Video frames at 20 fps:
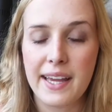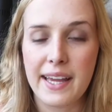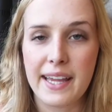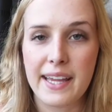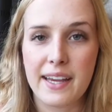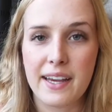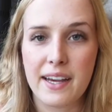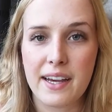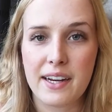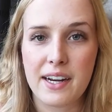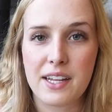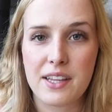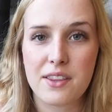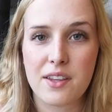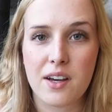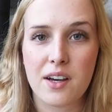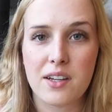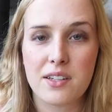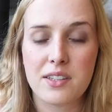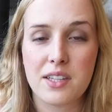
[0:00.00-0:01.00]
and I
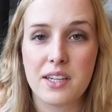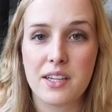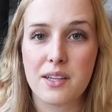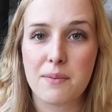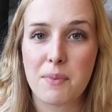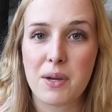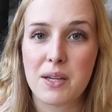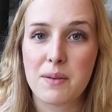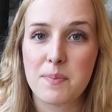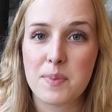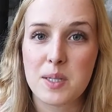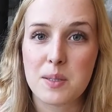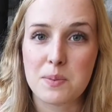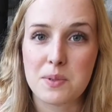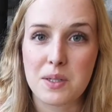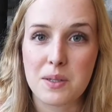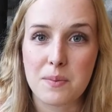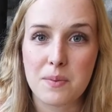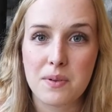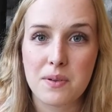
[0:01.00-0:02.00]
thought that it might be able
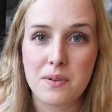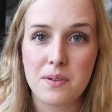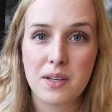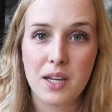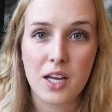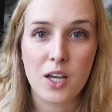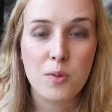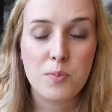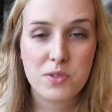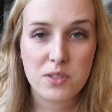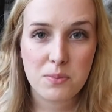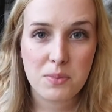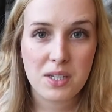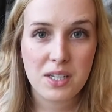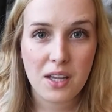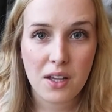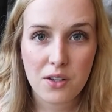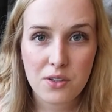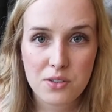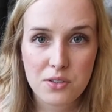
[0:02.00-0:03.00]
to help somebody
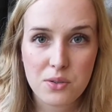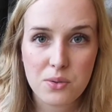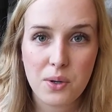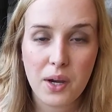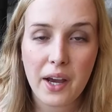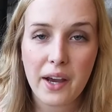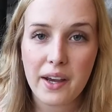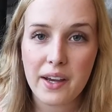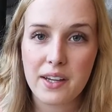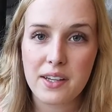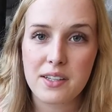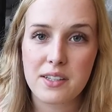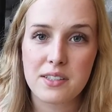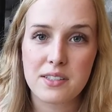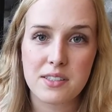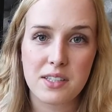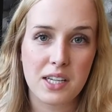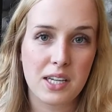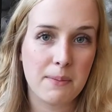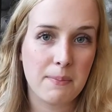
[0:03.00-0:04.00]
else who
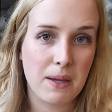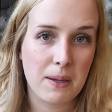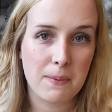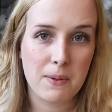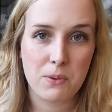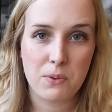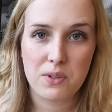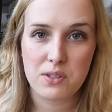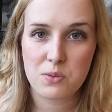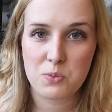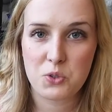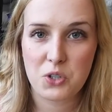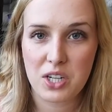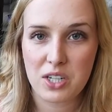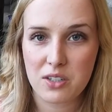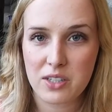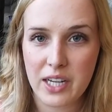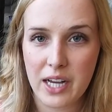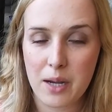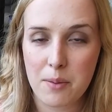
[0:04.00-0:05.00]
has a baby with some
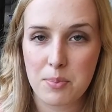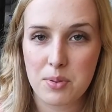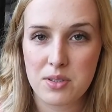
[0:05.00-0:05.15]
cradle cap.